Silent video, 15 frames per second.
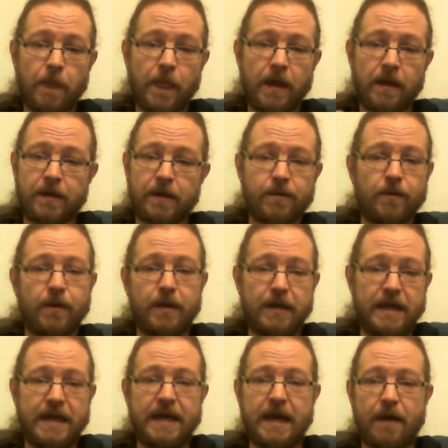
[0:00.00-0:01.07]
it's not going to
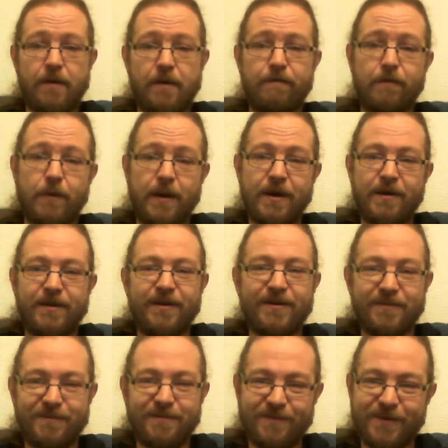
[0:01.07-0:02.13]
leak out everywhere,
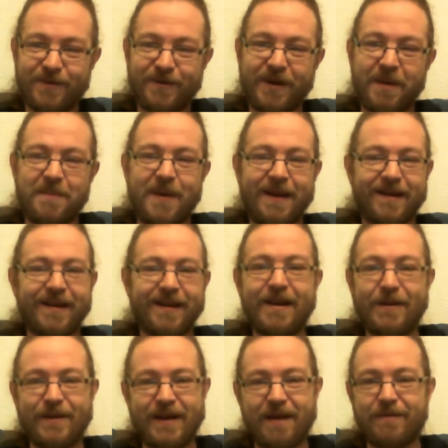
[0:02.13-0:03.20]
and you'll come back
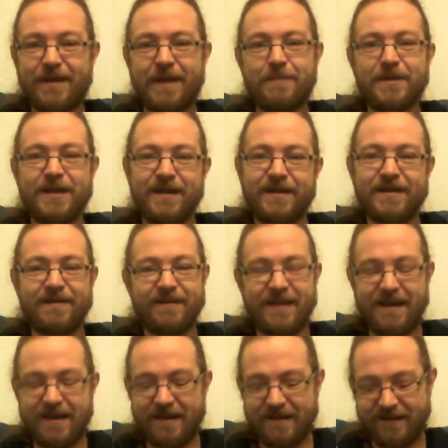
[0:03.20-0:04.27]
later and have an emptied,
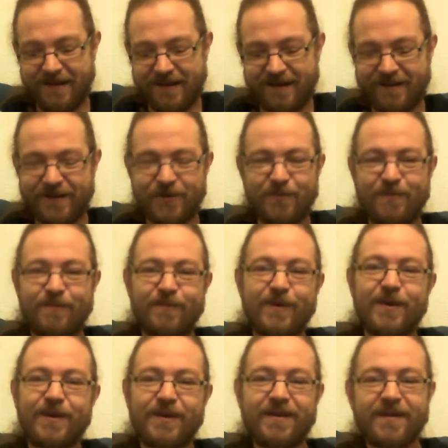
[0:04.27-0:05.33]
sort
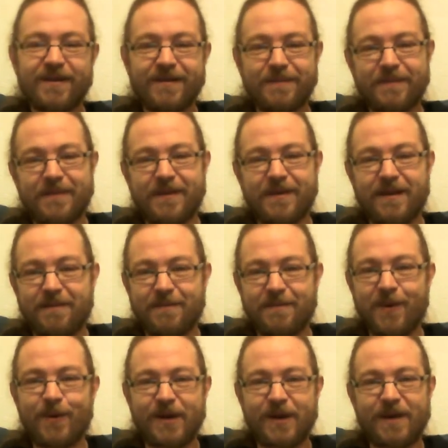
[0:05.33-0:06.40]
of
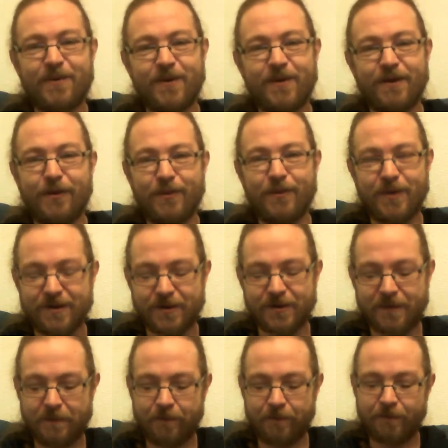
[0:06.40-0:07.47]
poured out all over your worktop.
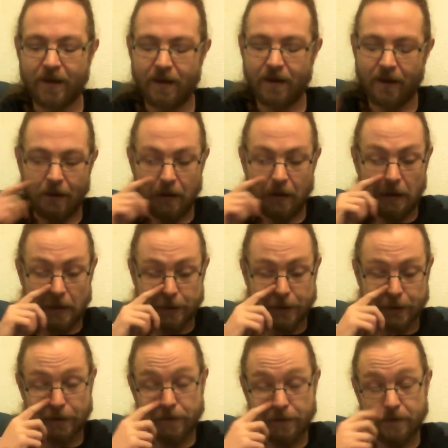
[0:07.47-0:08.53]

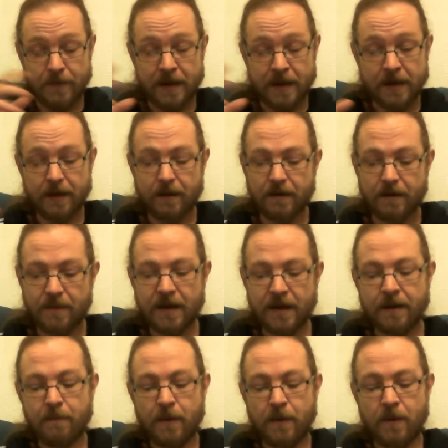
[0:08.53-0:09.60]
So make a
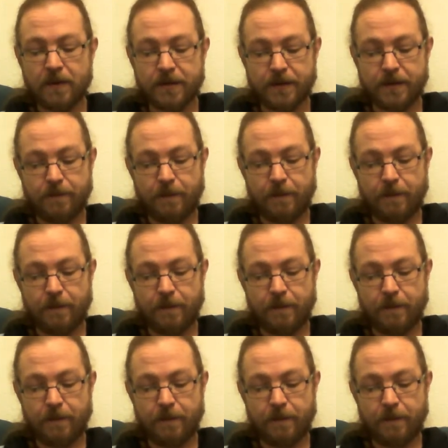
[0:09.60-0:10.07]
box.